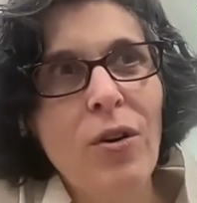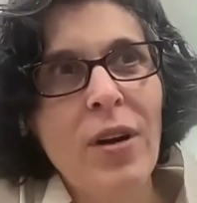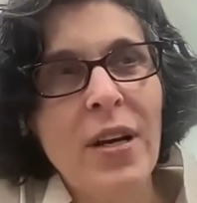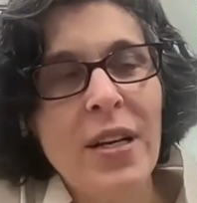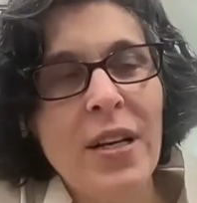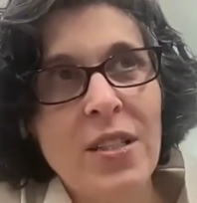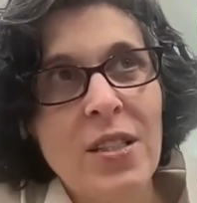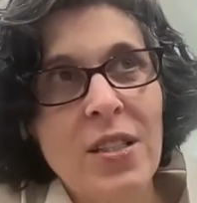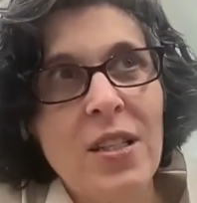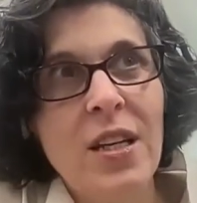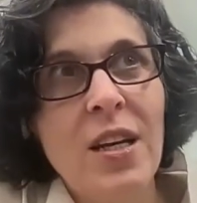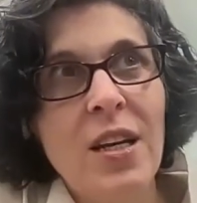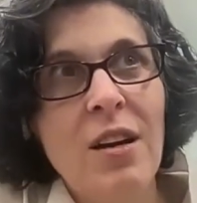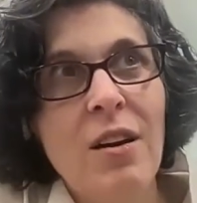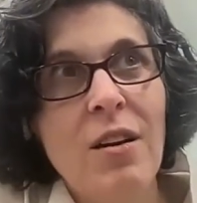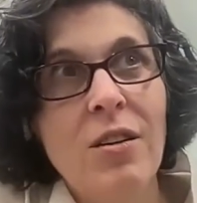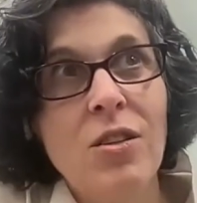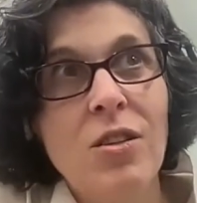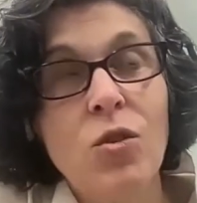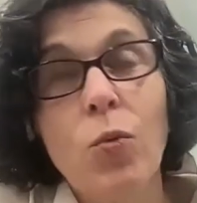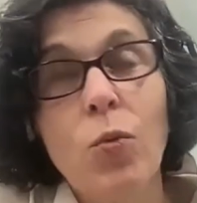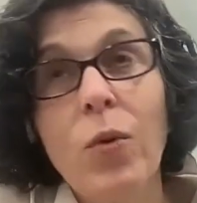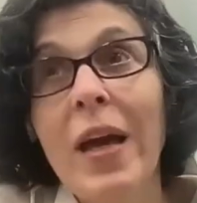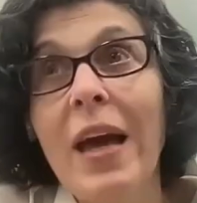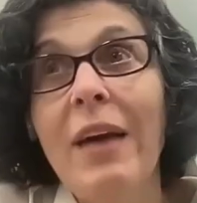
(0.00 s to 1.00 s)
curious to
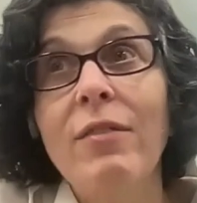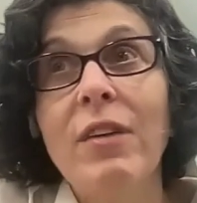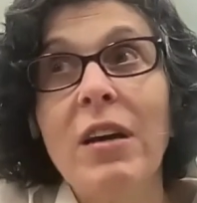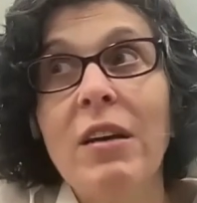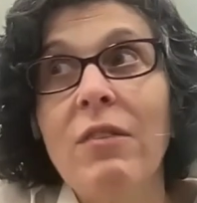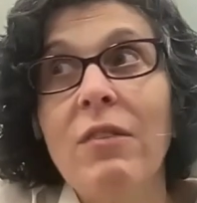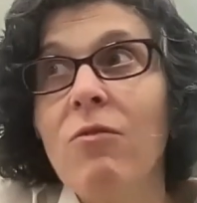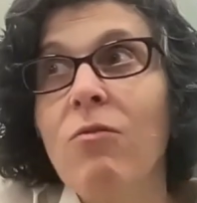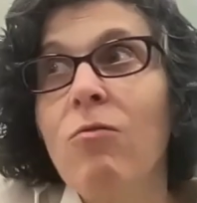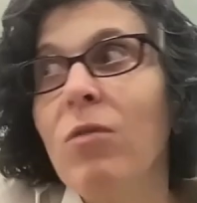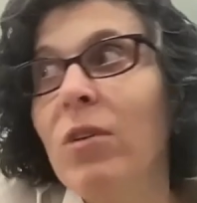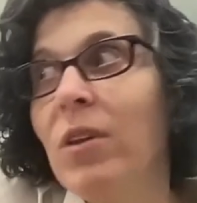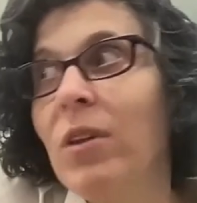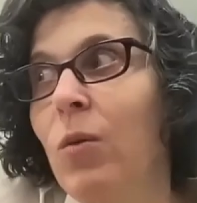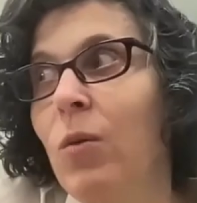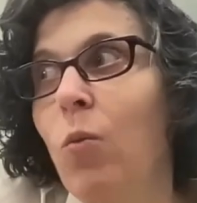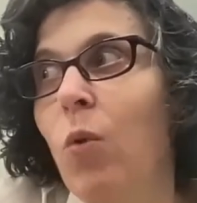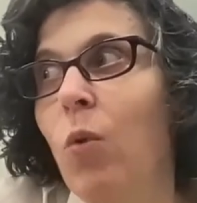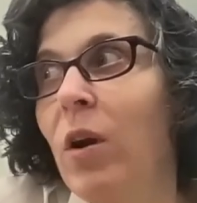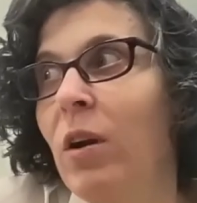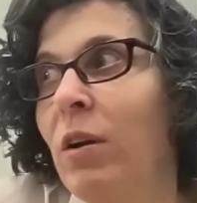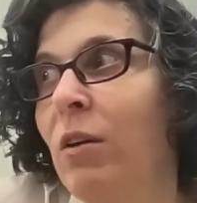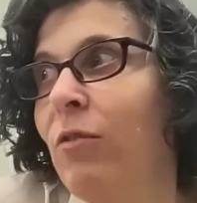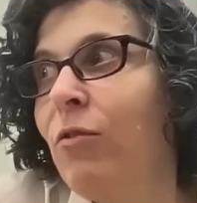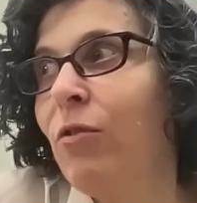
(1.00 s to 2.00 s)
hear. So we have a
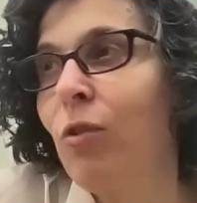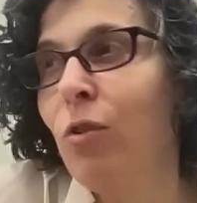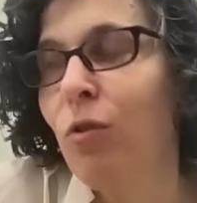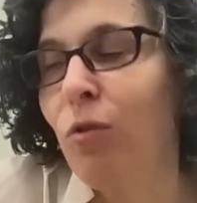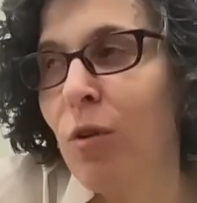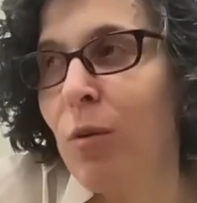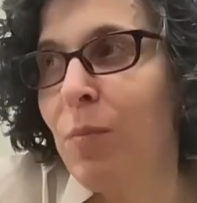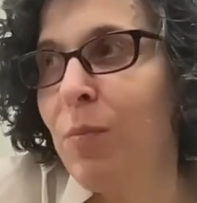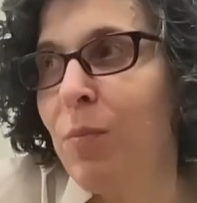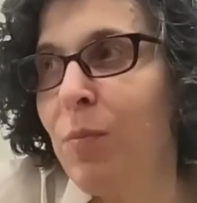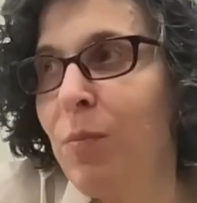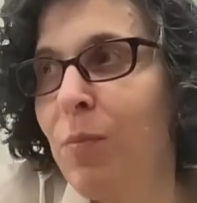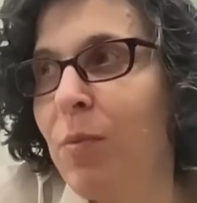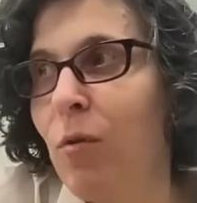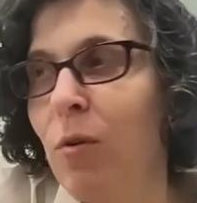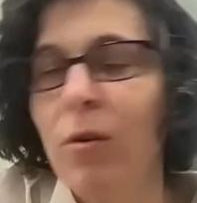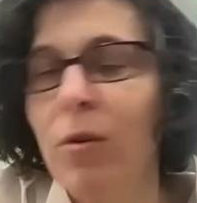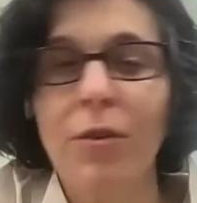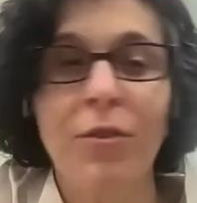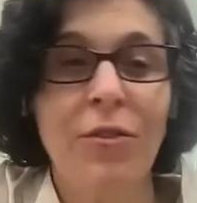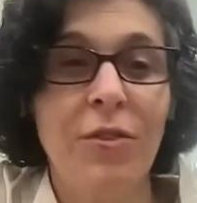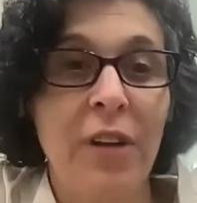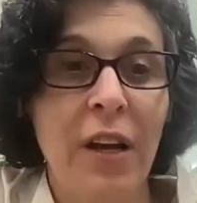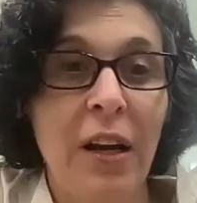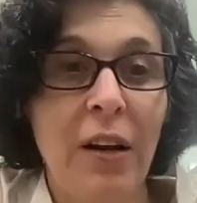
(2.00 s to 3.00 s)
really wonderful group of
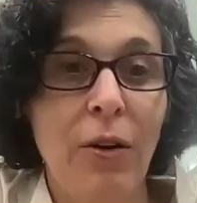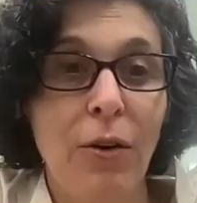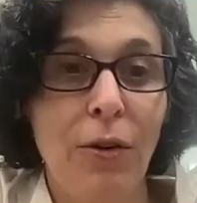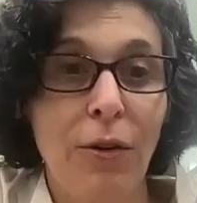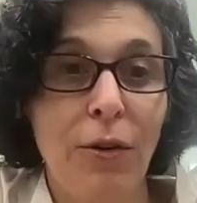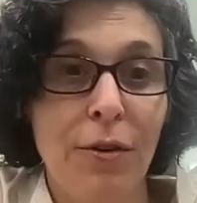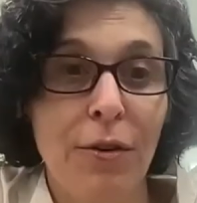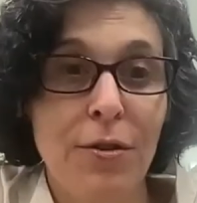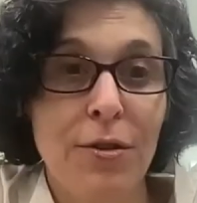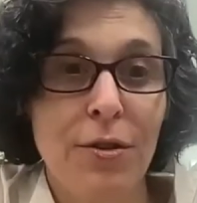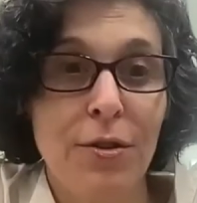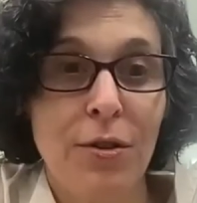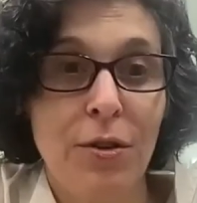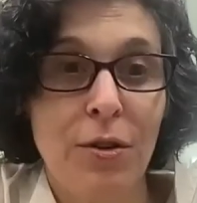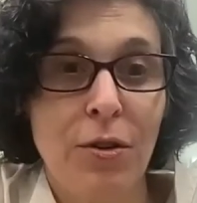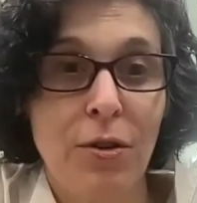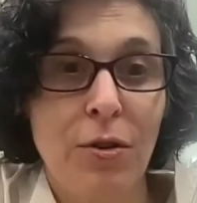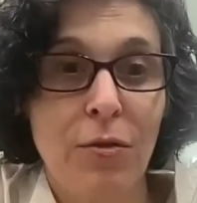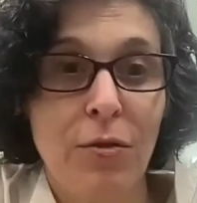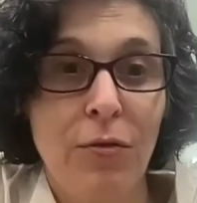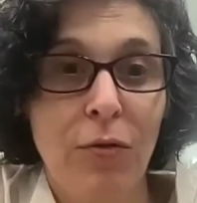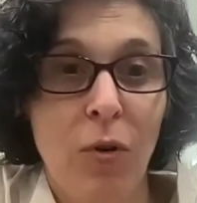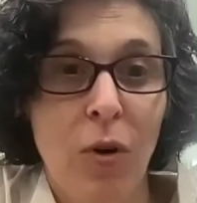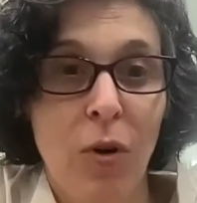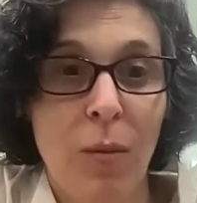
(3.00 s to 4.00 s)
rural stakeholders
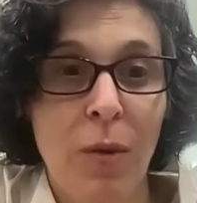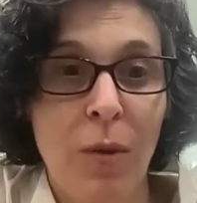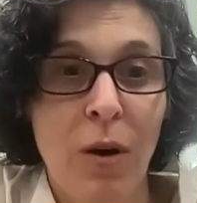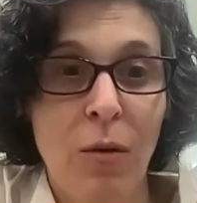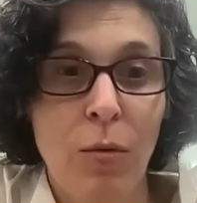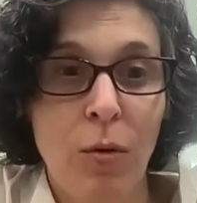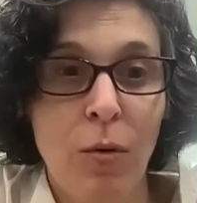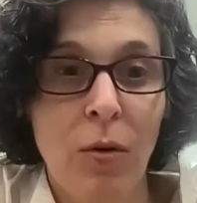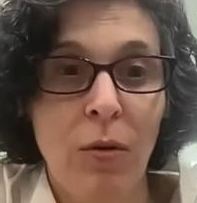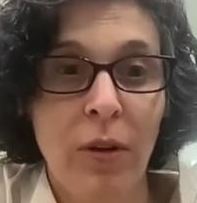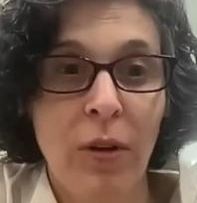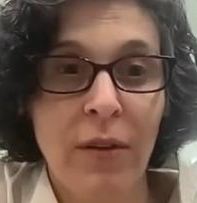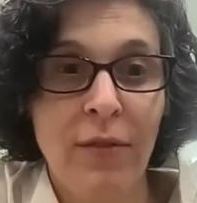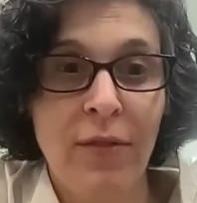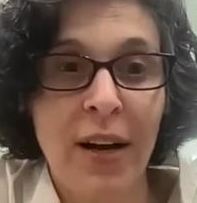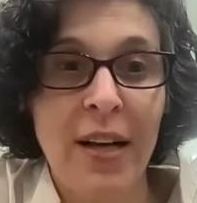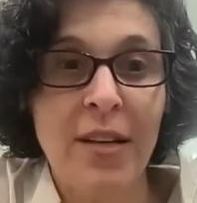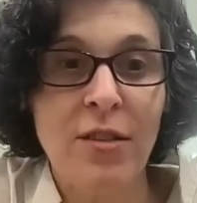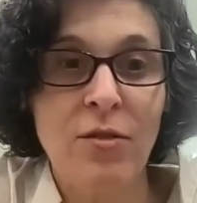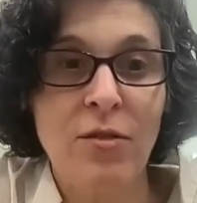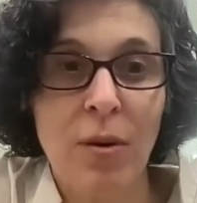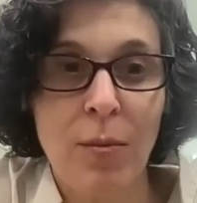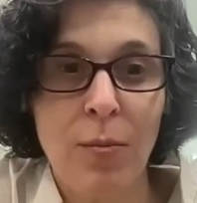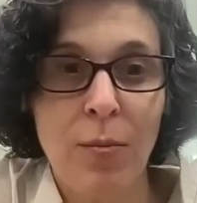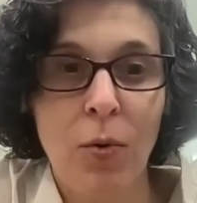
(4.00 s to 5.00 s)
who form our rural
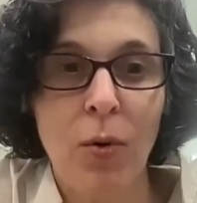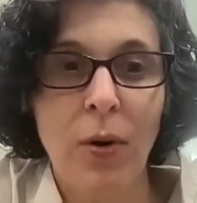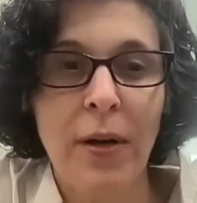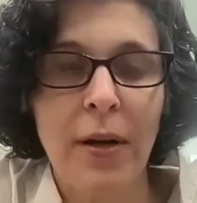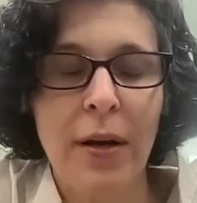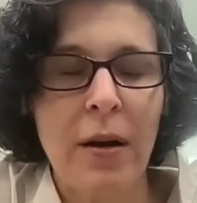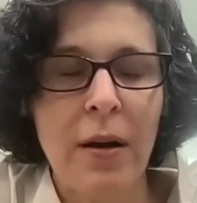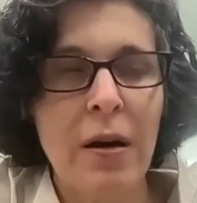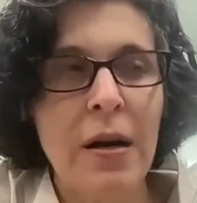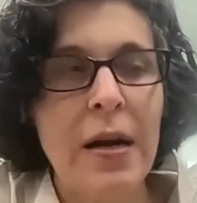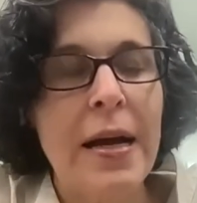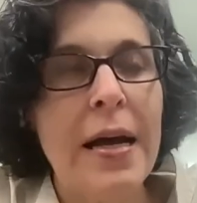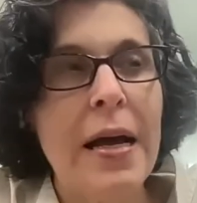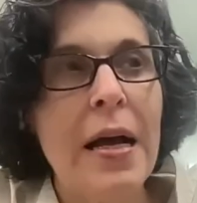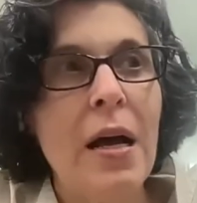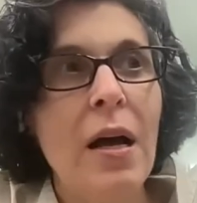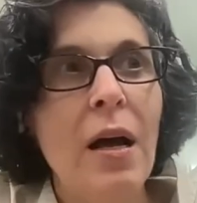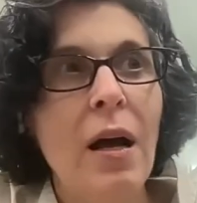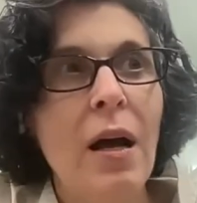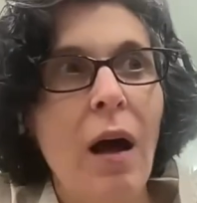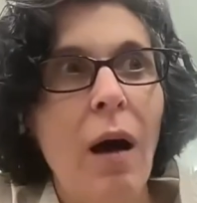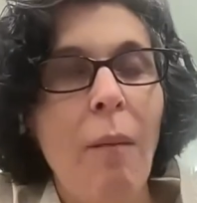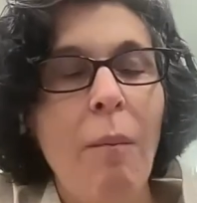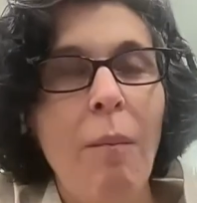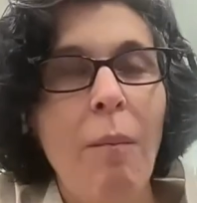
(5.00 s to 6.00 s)
advisory board here,
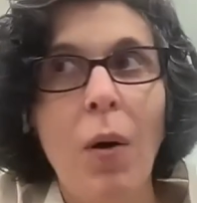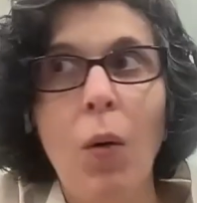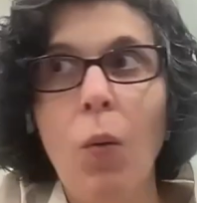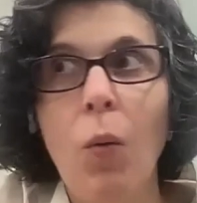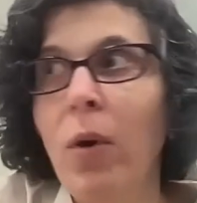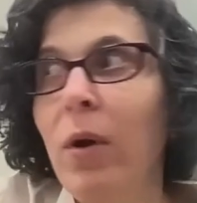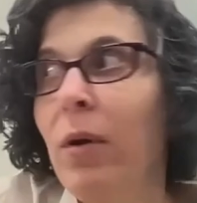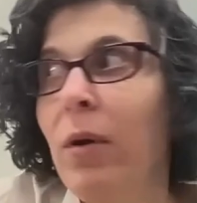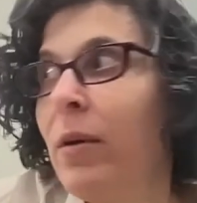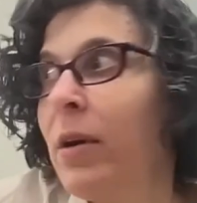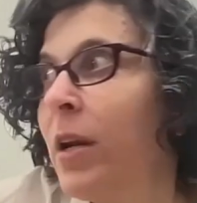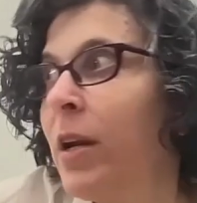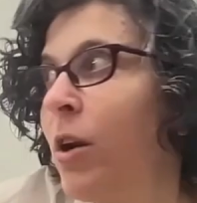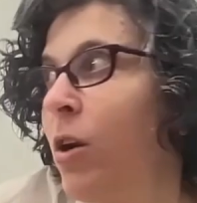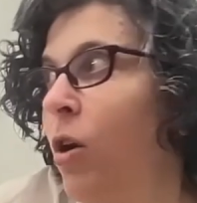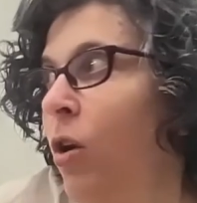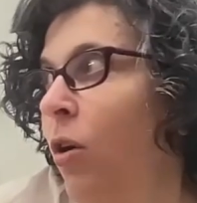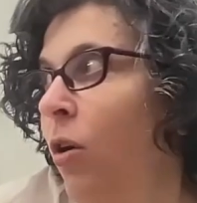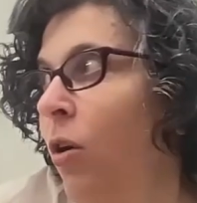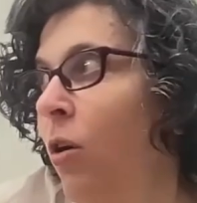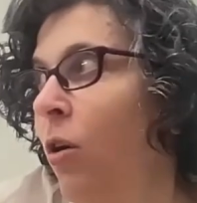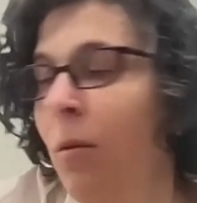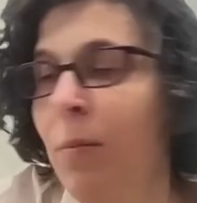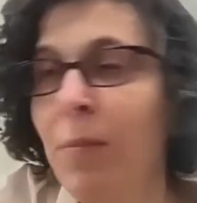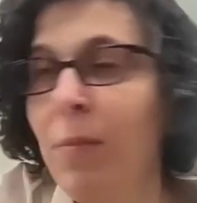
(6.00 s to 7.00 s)
but we're in
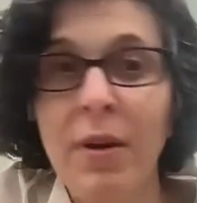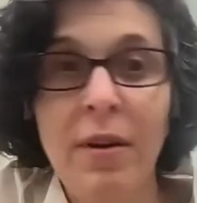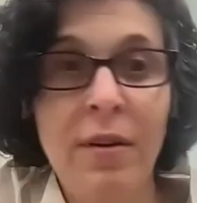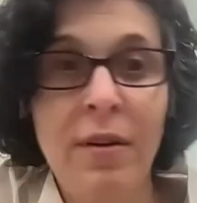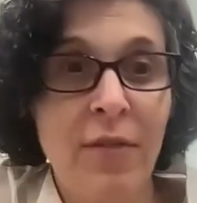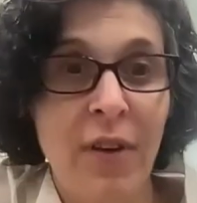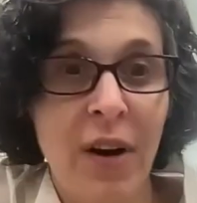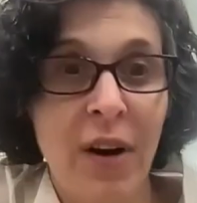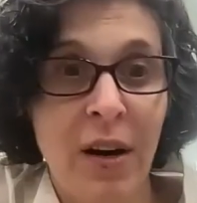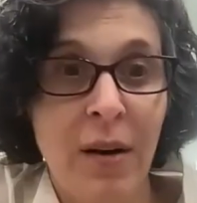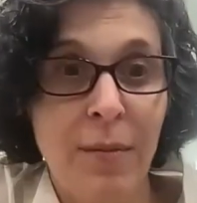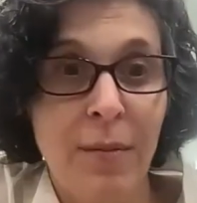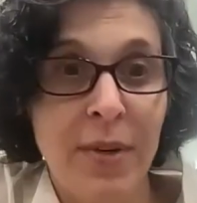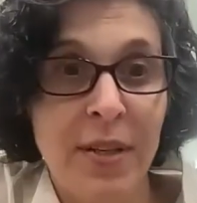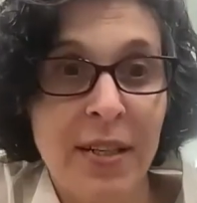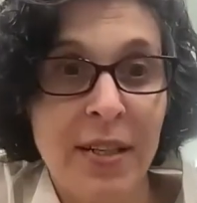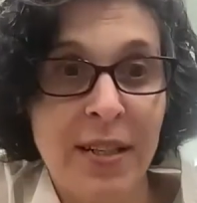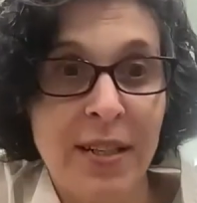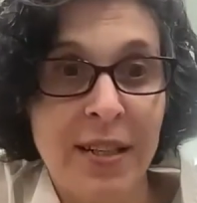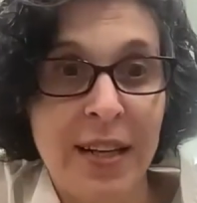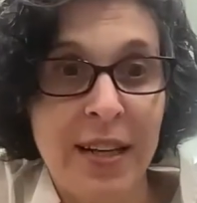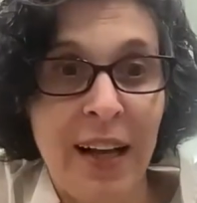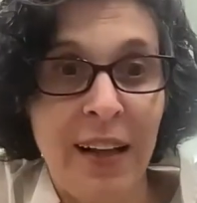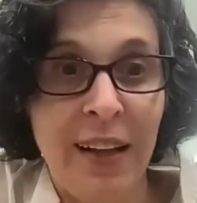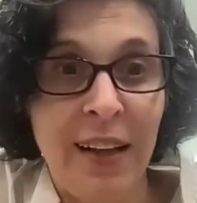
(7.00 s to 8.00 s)
an urban
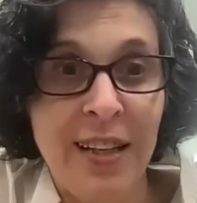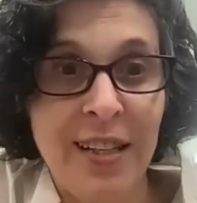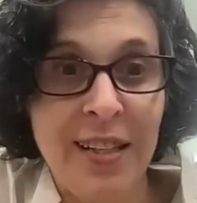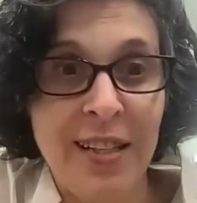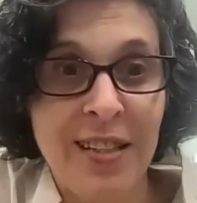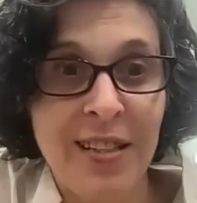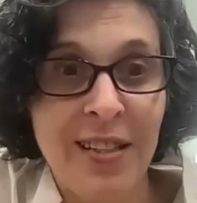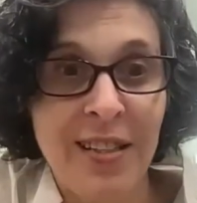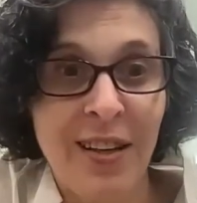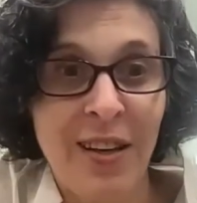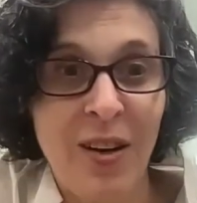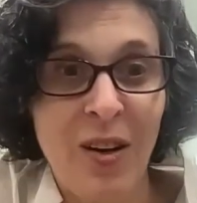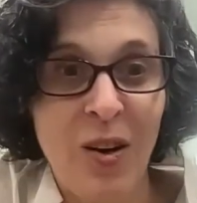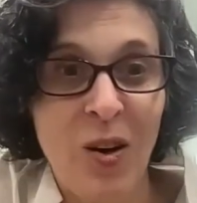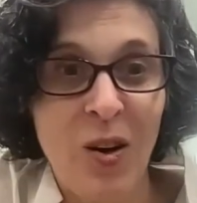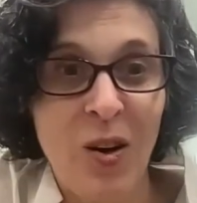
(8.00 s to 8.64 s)
environment in Dallas.